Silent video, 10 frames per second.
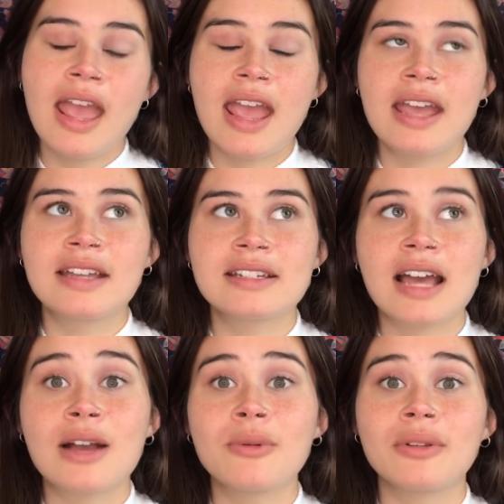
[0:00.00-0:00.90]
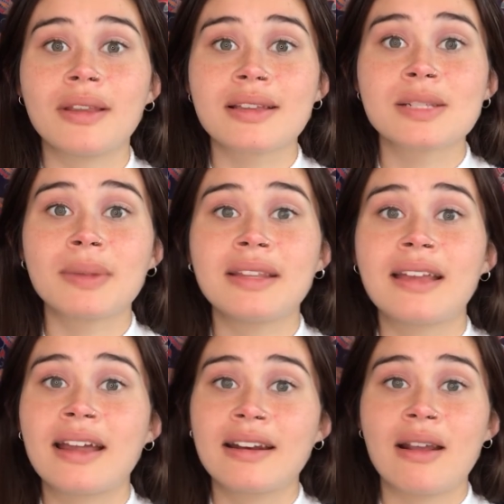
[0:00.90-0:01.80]
And I will explain
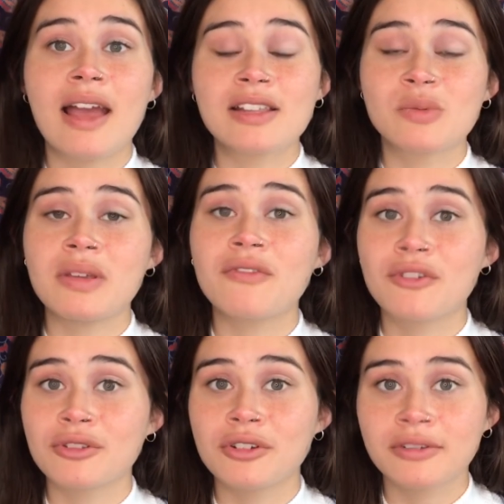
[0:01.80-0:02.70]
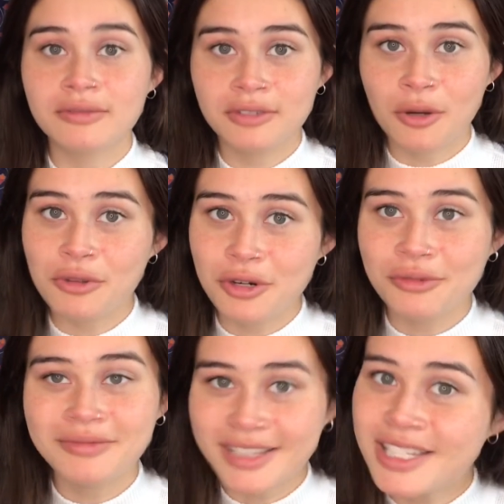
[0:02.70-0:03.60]
that as we further go
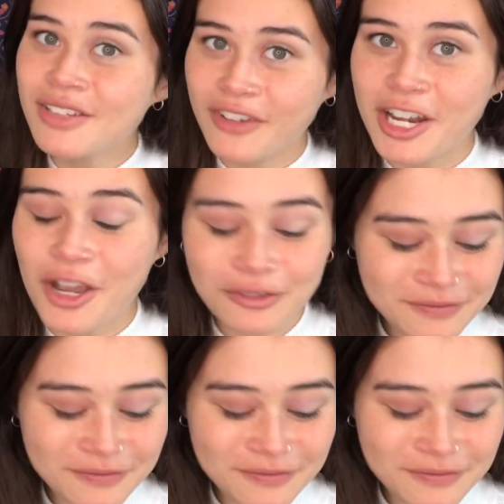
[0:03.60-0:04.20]
through this video.